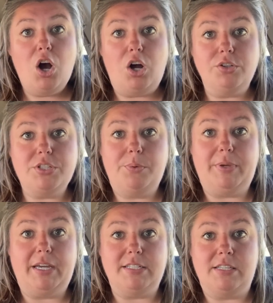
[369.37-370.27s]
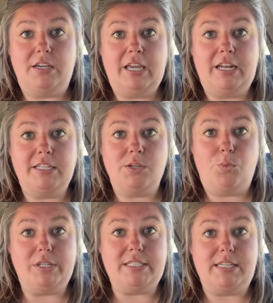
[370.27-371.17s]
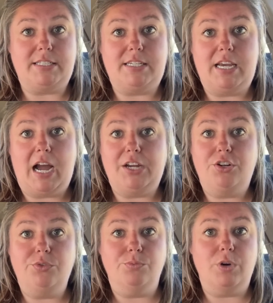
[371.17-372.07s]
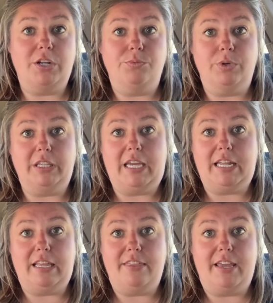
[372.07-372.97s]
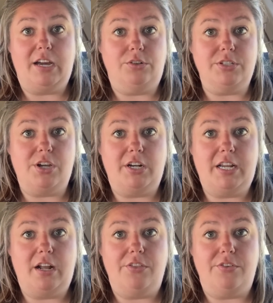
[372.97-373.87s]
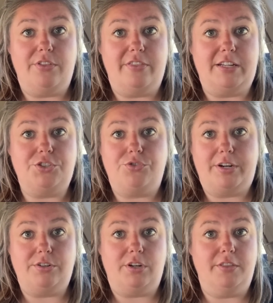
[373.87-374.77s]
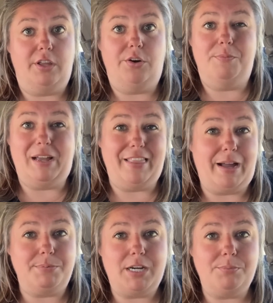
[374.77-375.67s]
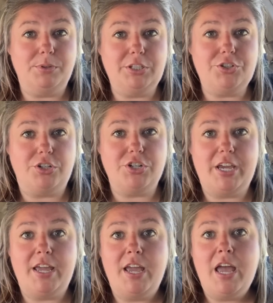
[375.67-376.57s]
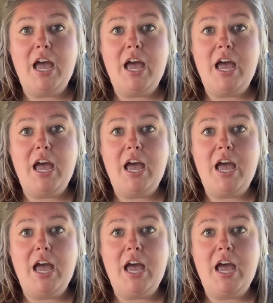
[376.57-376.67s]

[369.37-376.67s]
Also, because it is a 160, I couldn't run really anything else on it other than that straightener on low on my laptop really charging it.